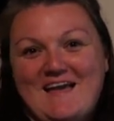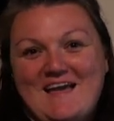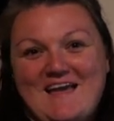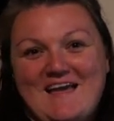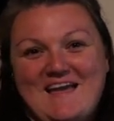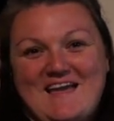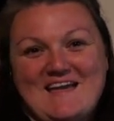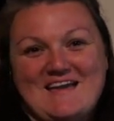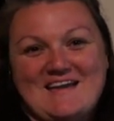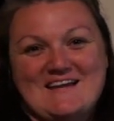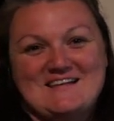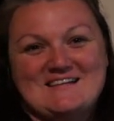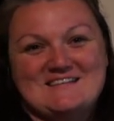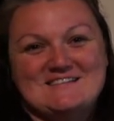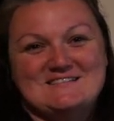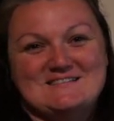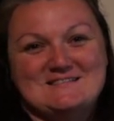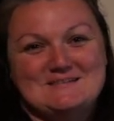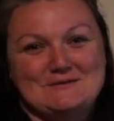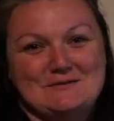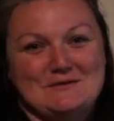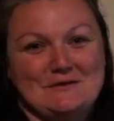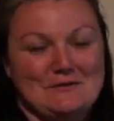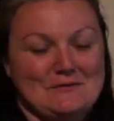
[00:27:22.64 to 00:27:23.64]
and
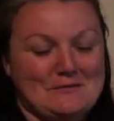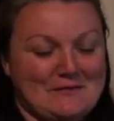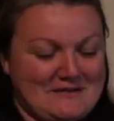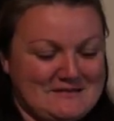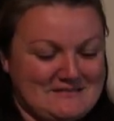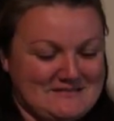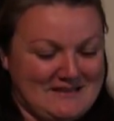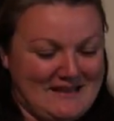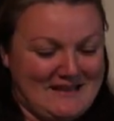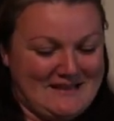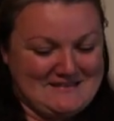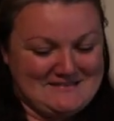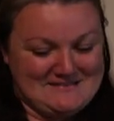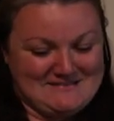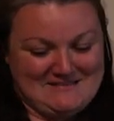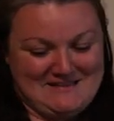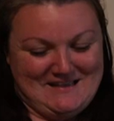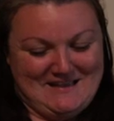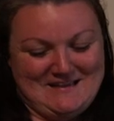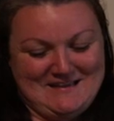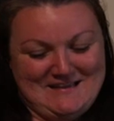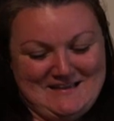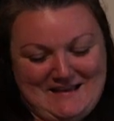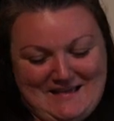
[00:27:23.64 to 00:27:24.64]
Never. know what day is
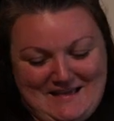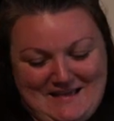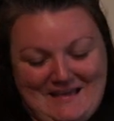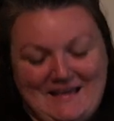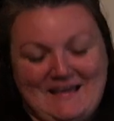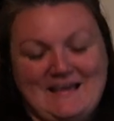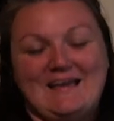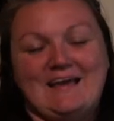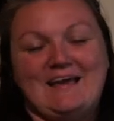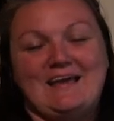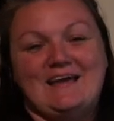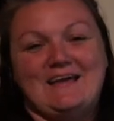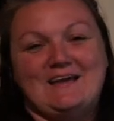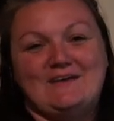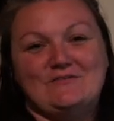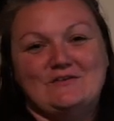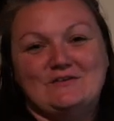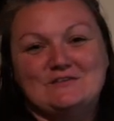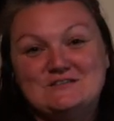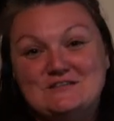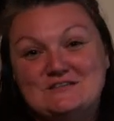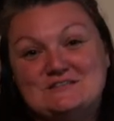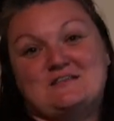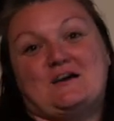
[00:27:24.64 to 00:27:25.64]
it, it
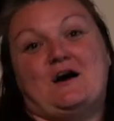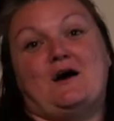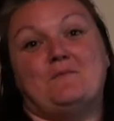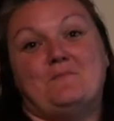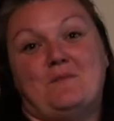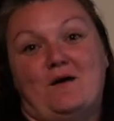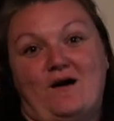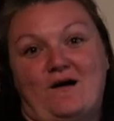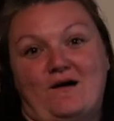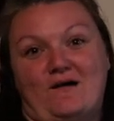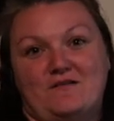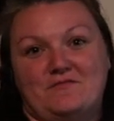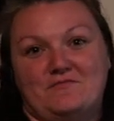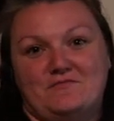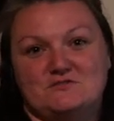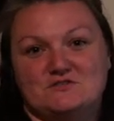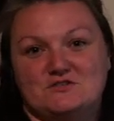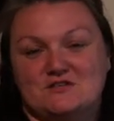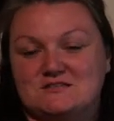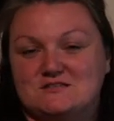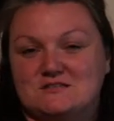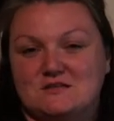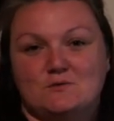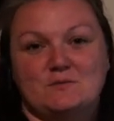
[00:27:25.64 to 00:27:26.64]
will just come off
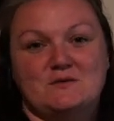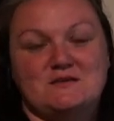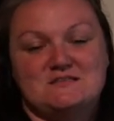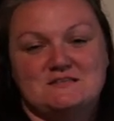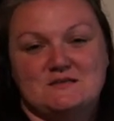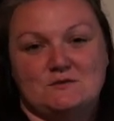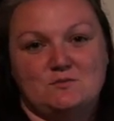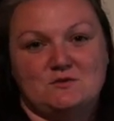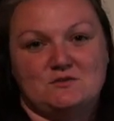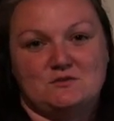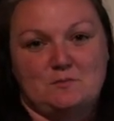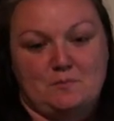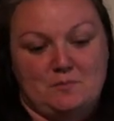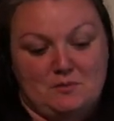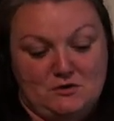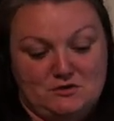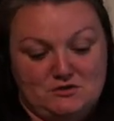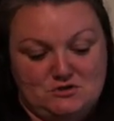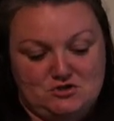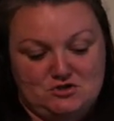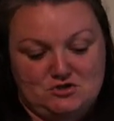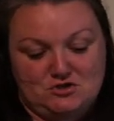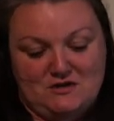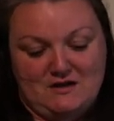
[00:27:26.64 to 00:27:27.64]
just like we did with the
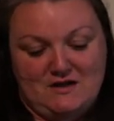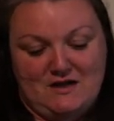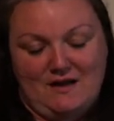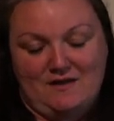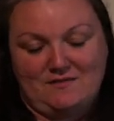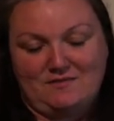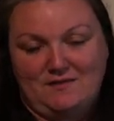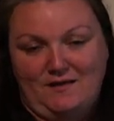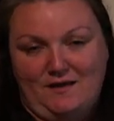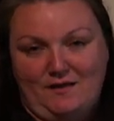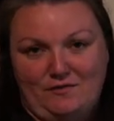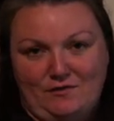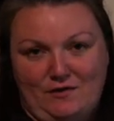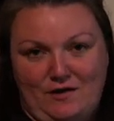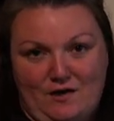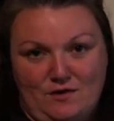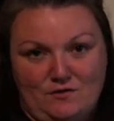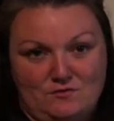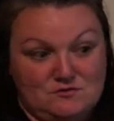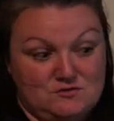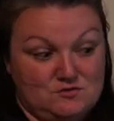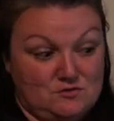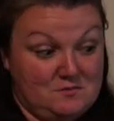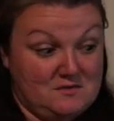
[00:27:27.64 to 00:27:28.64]
birch tree at the other
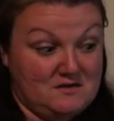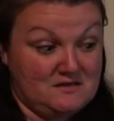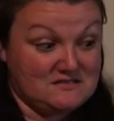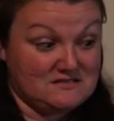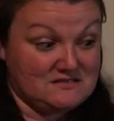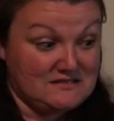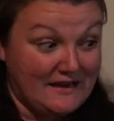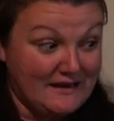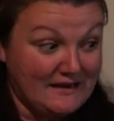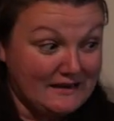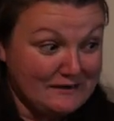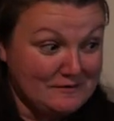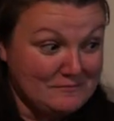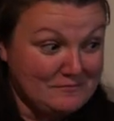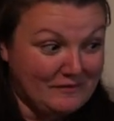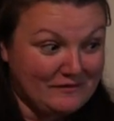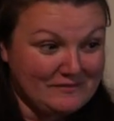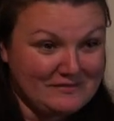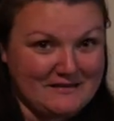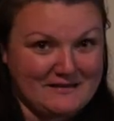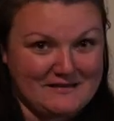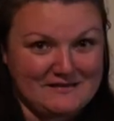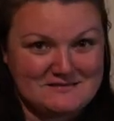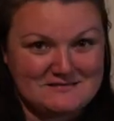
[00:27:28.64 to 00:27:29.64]
house. So I'm excited
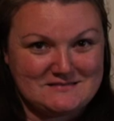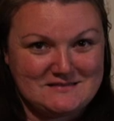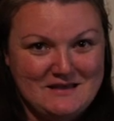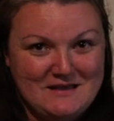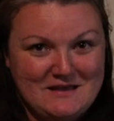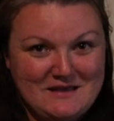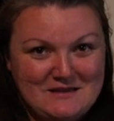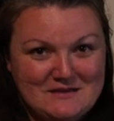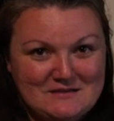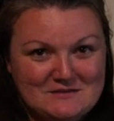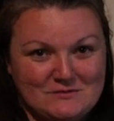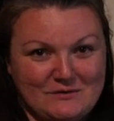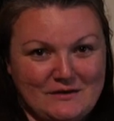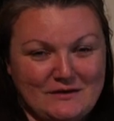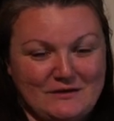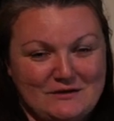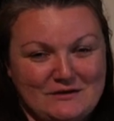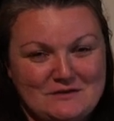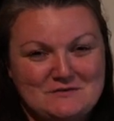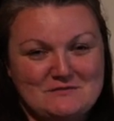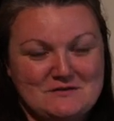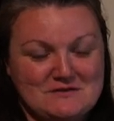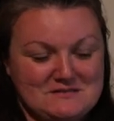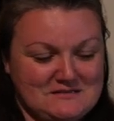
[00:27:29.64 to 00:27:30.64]
about this. So I
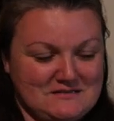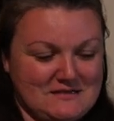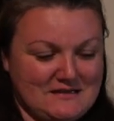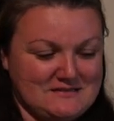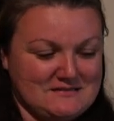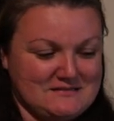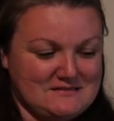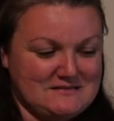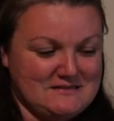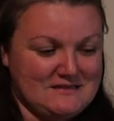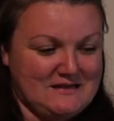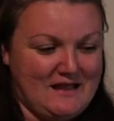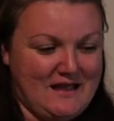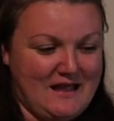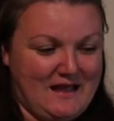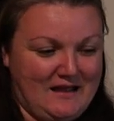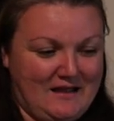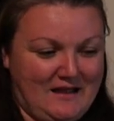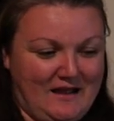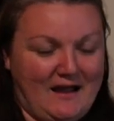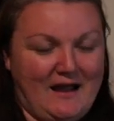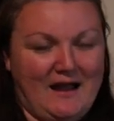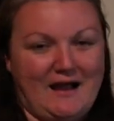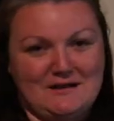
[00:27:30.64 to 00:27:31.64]
couldn't resist.
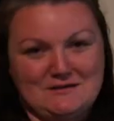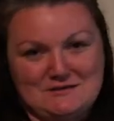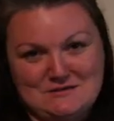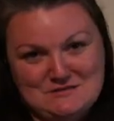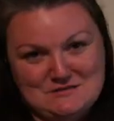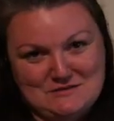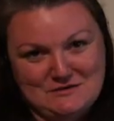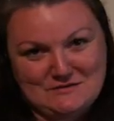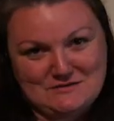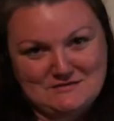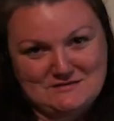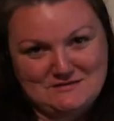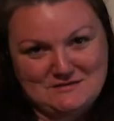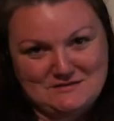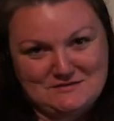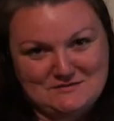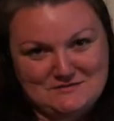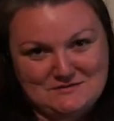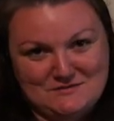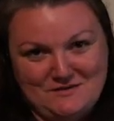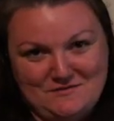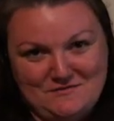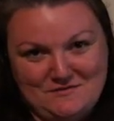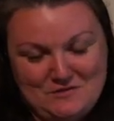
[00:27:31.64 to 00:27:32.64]
Today I had to show it to you.
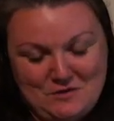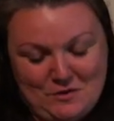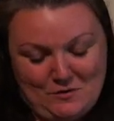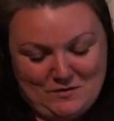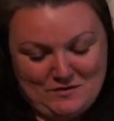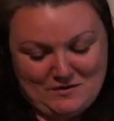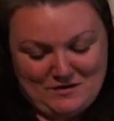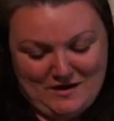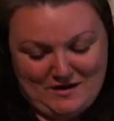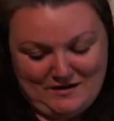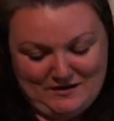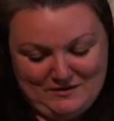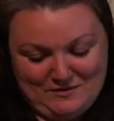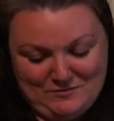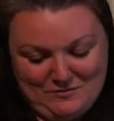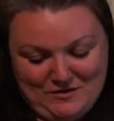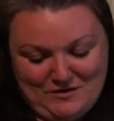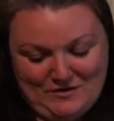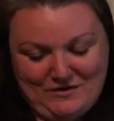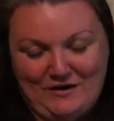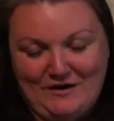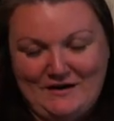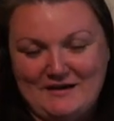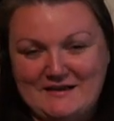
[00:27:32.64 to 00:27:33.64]
So even though we're not gonna
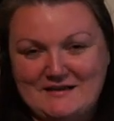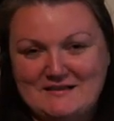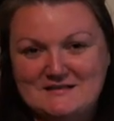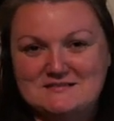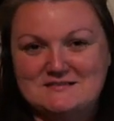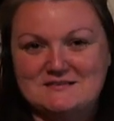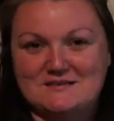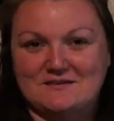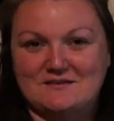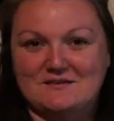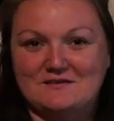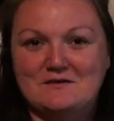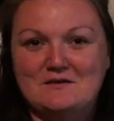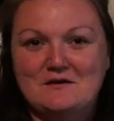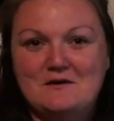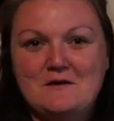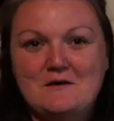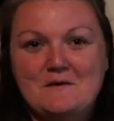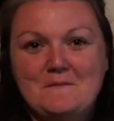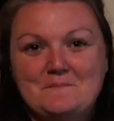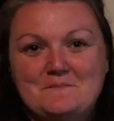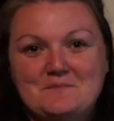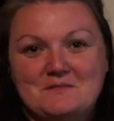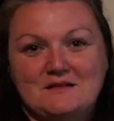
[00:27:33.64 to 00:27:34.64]
work on it until
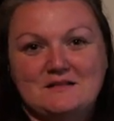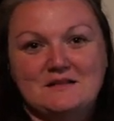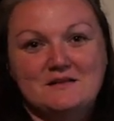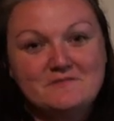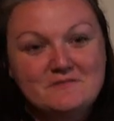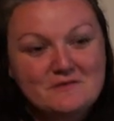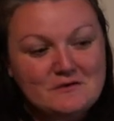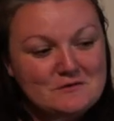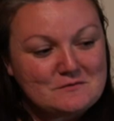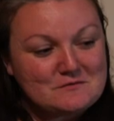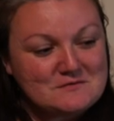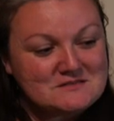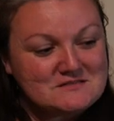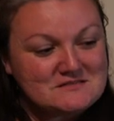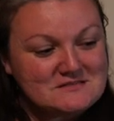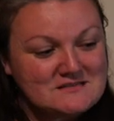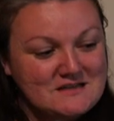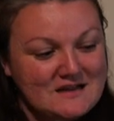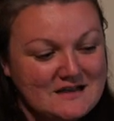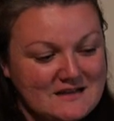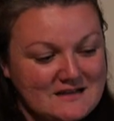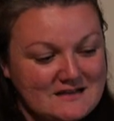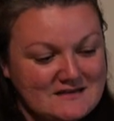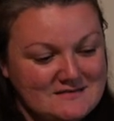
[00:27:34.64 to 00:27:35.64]
the living room is
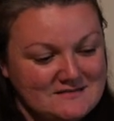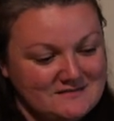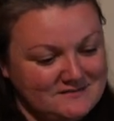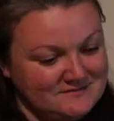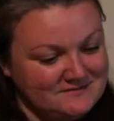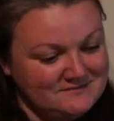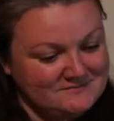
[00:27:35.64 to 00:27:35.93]
done,